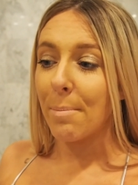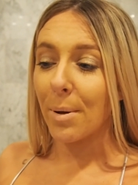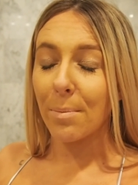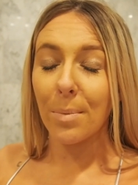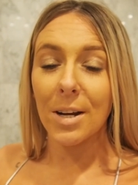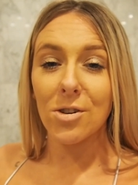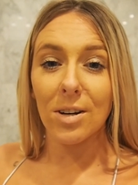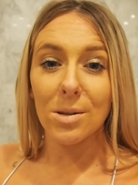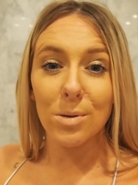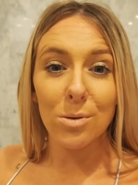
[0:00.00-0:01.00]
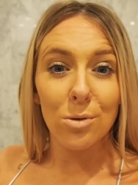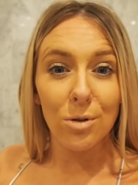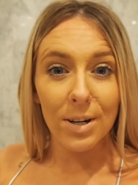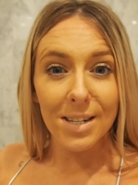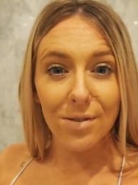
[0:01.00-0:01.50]
but my dress was all
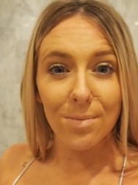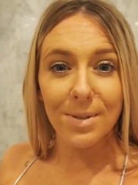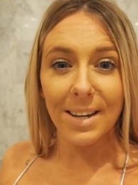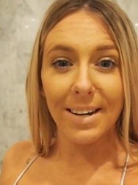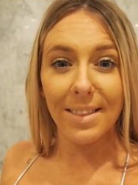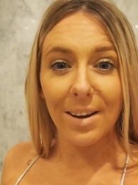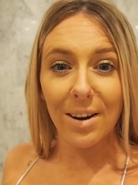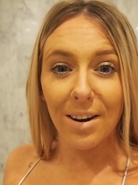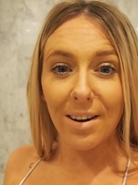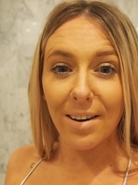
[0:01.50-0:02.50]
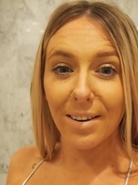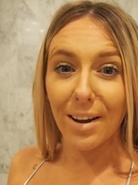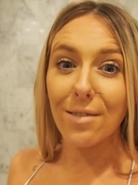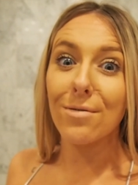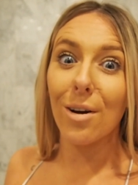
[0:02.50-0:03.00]
creased from sitting in the car,
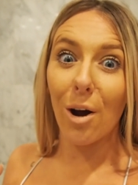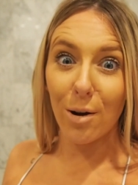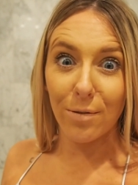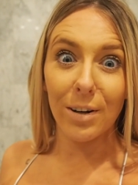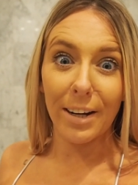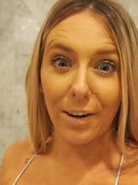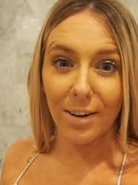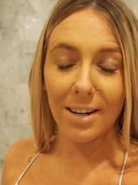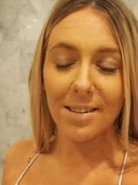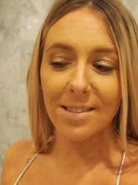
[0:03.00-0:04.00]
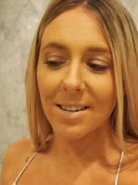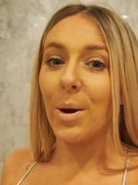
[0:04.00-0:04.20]
like overly creased.